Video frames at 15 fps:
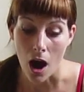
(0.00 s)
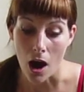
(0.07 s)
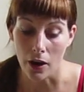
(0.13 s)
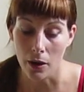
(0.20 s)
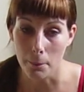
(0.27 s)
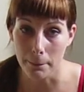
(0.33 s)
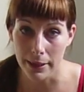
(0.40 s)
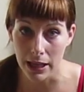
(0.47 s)

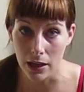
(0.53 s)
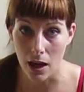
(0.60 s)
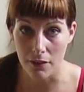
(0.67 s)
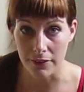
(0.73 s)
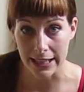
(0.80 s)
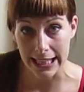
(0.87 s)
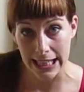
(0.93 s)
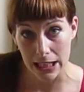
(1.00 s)
are a bit
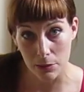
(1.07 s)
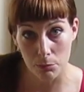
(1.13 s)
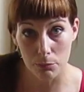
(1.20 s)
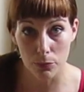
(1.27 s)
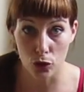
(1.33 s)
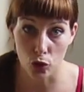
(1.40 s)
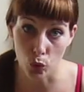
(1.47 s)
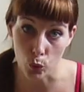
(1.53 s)
of an
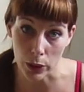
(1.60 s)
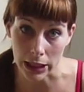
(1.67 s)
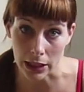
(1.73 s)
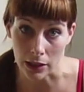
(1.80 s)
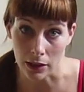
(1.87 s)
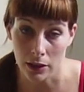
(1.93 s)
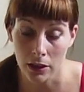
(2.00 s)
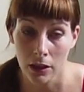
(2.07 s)

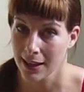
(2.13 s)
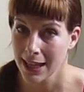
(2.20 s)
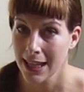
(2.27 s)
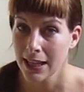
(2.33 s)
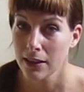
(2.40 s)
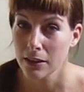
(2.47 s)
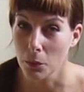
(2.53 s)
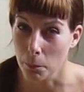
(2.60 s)
in-between,
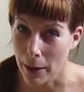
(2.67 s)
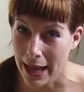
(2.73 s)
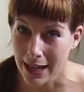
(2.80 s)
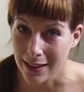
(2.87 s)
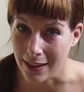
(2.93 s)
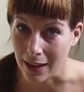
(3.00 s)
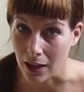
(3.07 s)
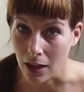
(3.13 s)

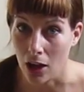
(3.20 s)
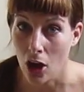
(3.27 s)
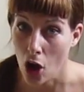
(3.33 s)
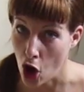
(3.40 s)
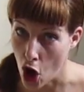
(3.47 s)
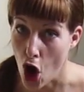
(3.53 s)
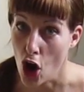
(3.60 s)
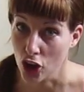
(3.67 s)
depending
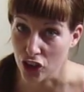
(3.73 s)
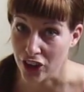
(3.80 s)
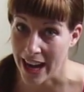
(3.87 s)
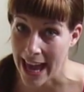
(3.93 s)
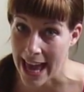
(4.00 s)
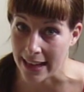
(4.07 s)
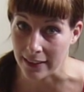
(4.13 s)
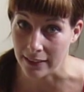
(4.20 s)
on your
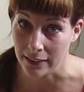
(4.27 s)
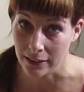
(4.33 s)
head.